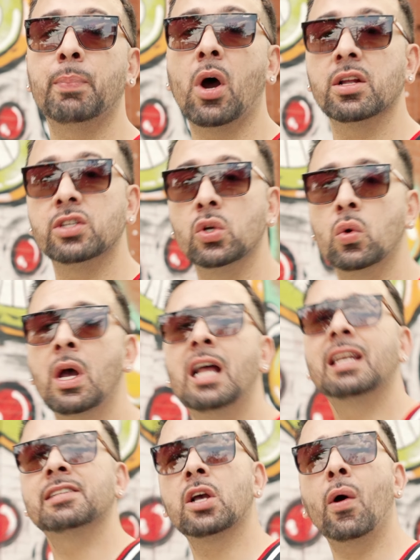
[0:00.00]
part two,
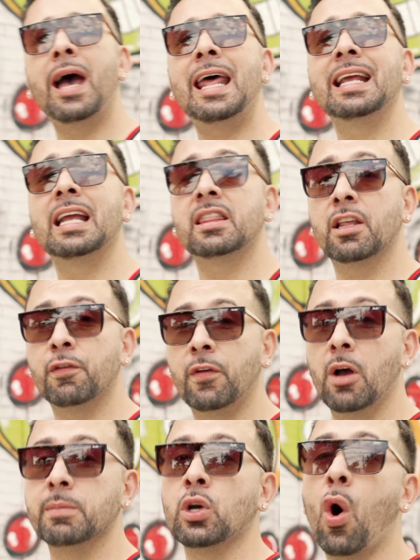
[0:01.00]
let's go ahead and get this
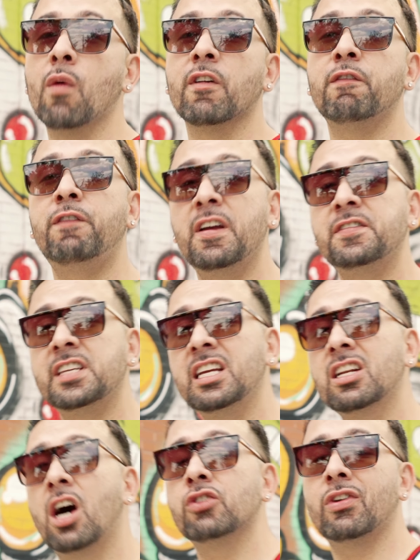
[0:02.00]
film to over
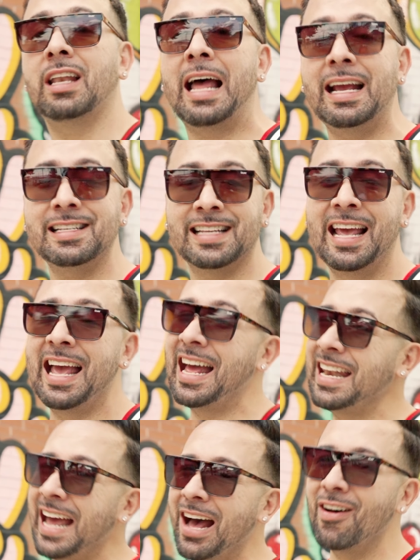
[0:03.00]
1,500 likes.
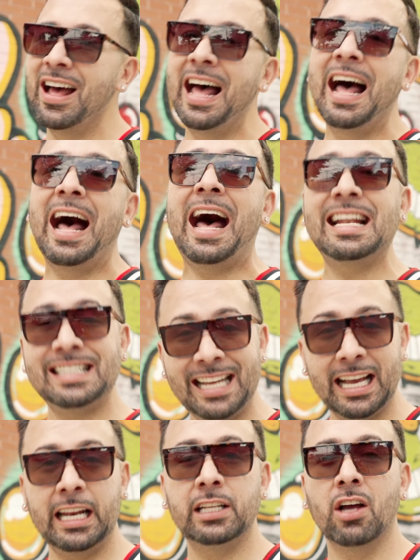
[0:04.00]
And now, hot
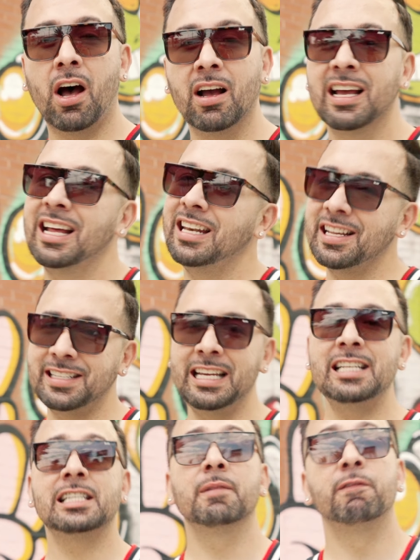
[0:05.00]
diggity dog, let's
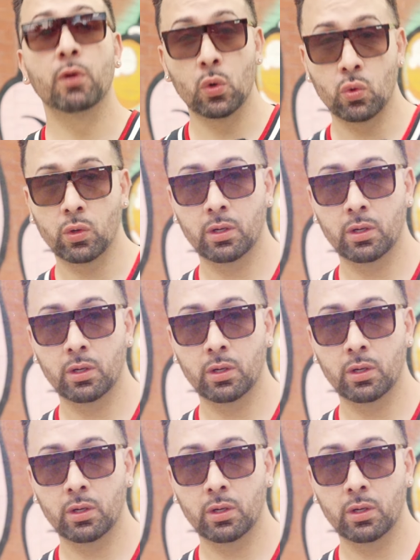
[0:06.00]
eat some food.